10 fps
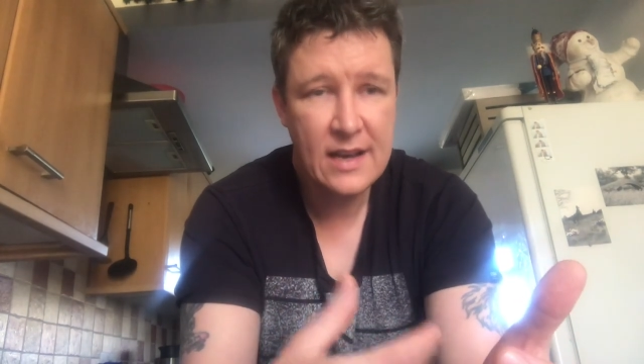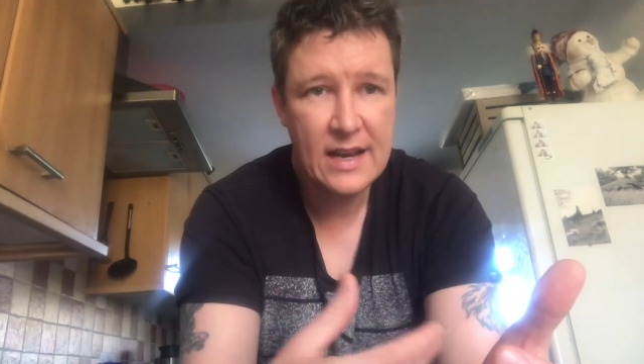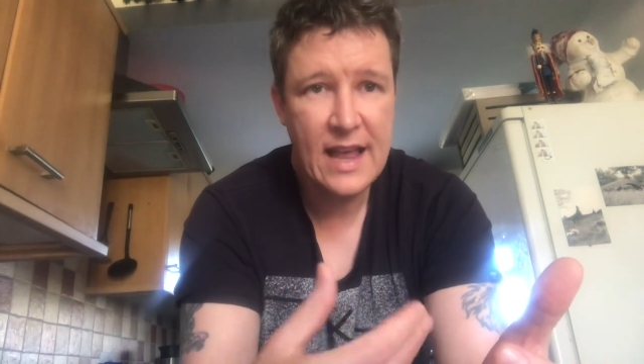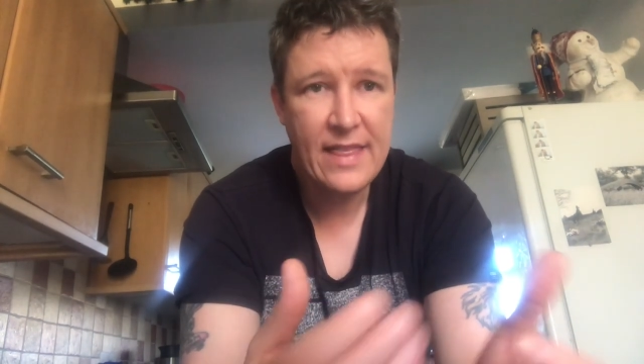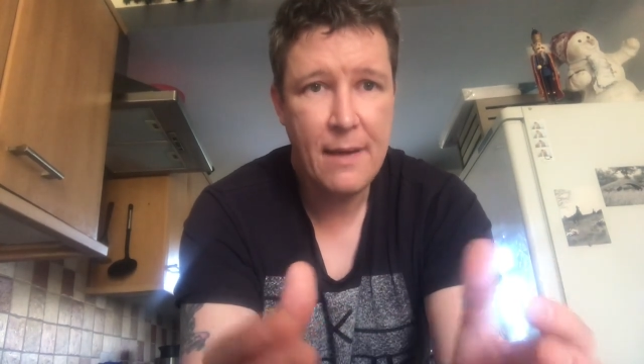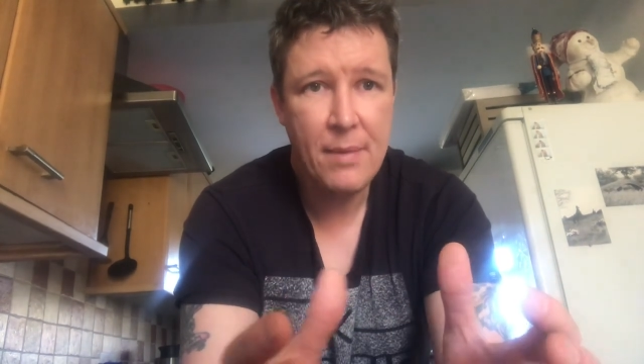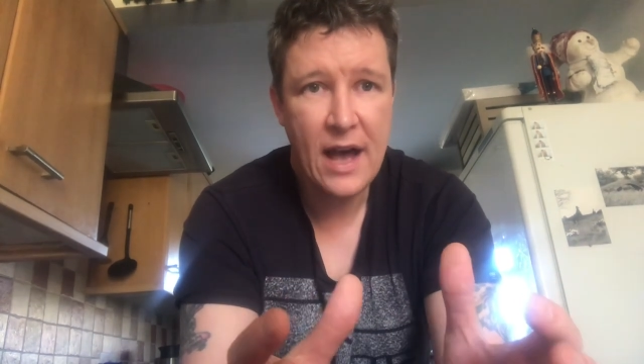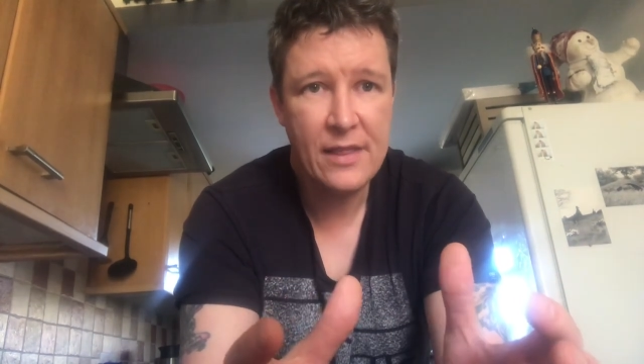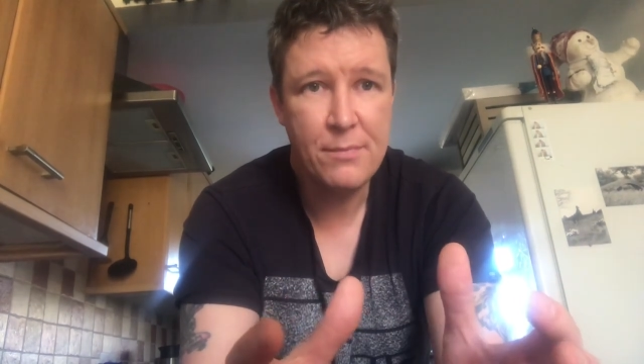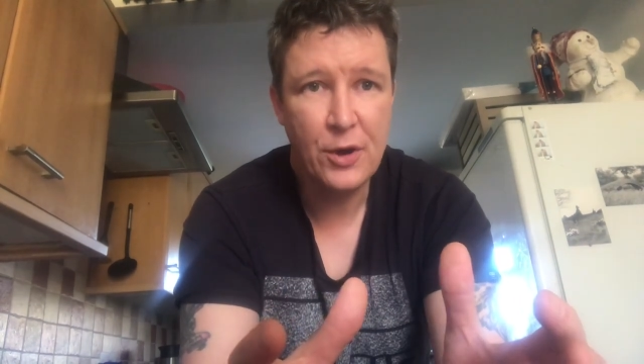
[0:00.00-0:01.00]
let that
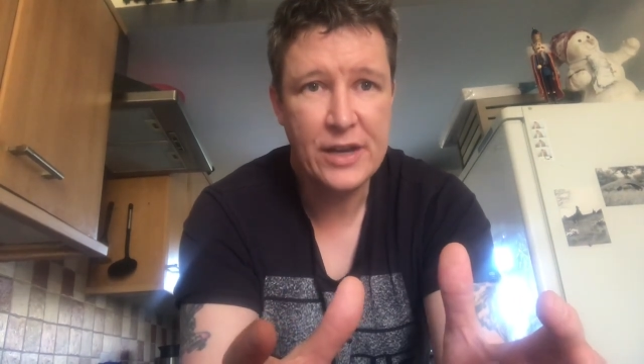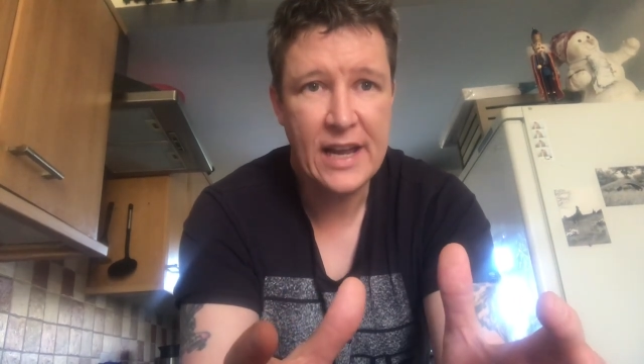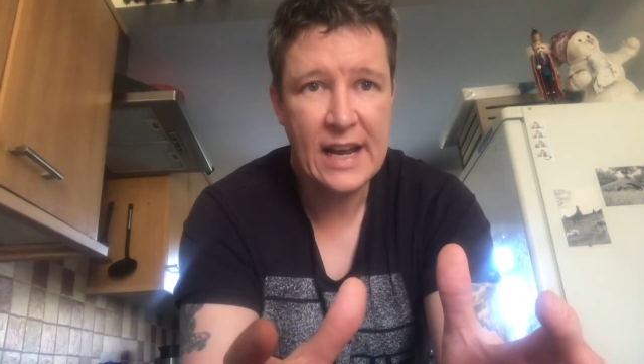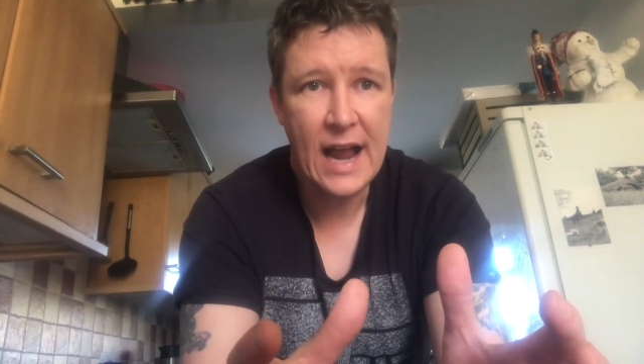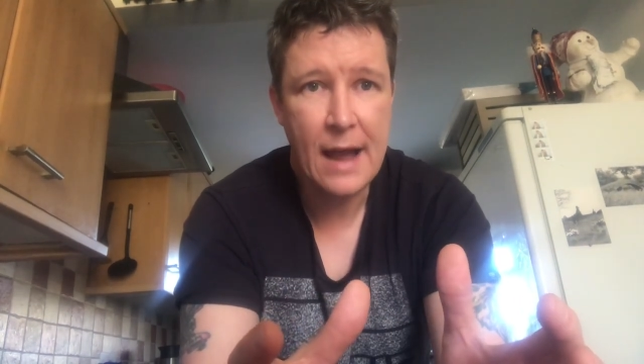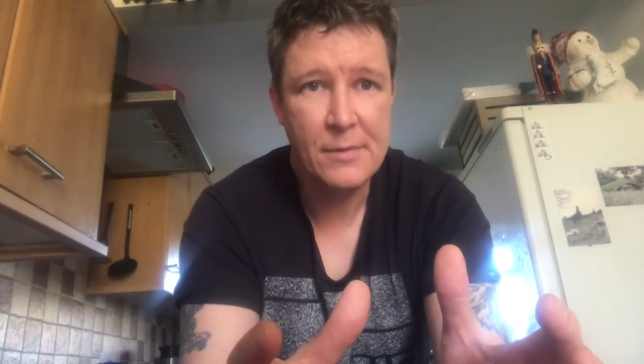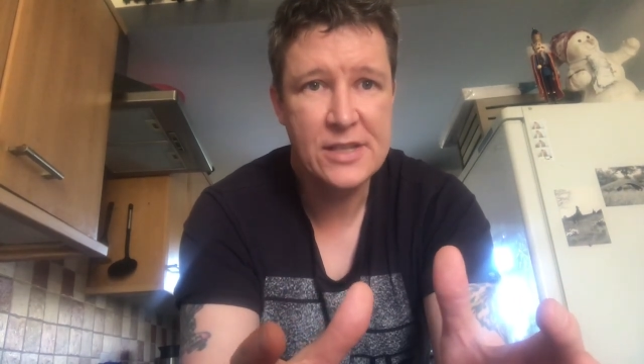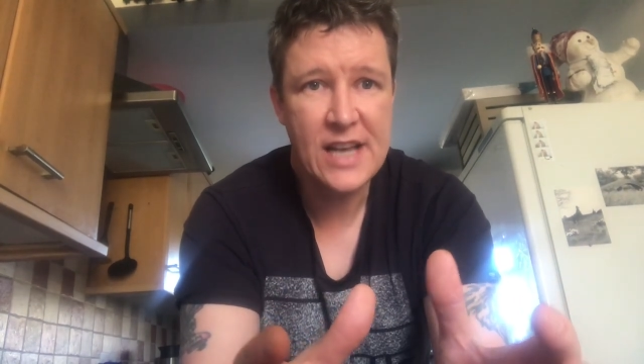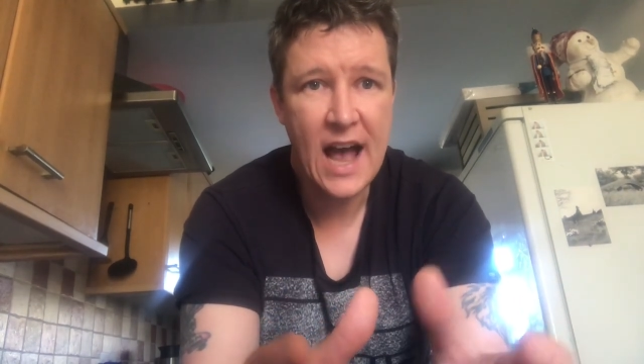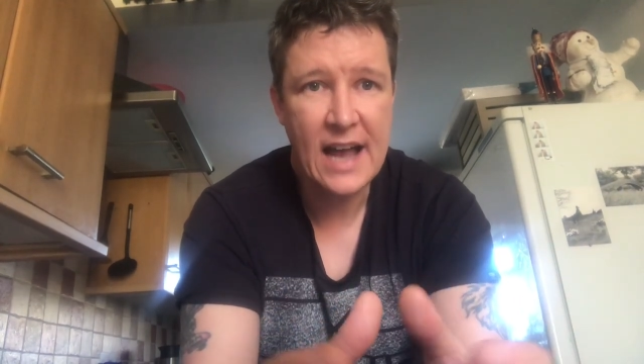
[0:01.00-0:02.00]
part of the body
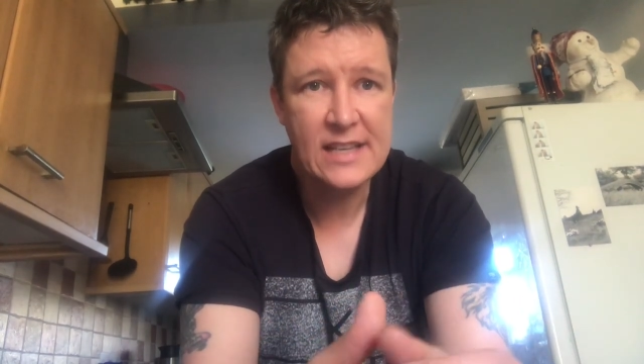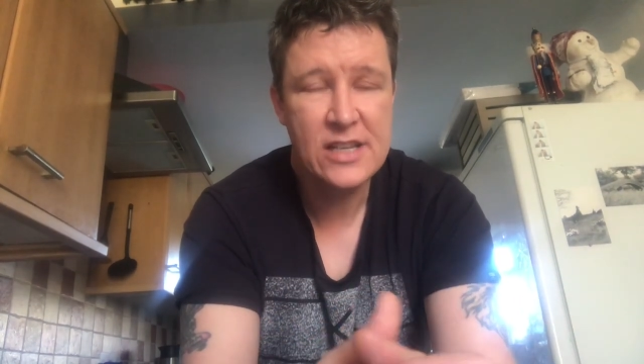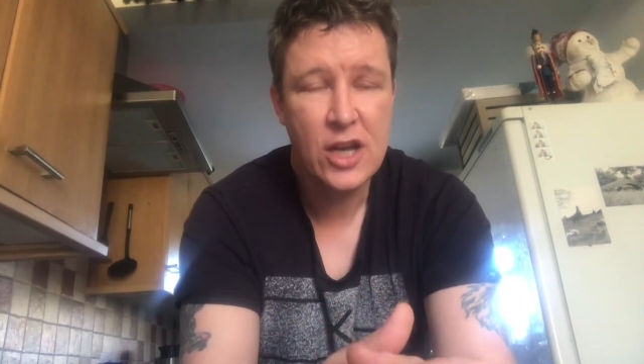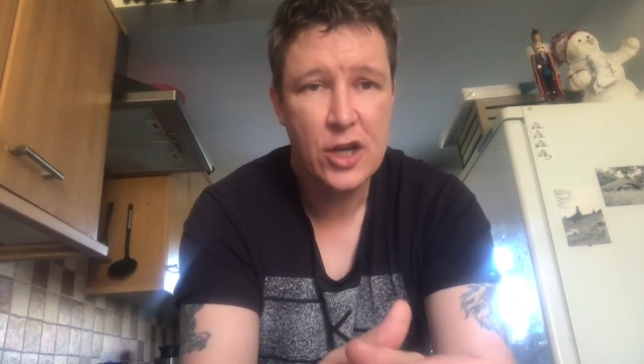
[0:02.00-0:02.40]
acclimatise,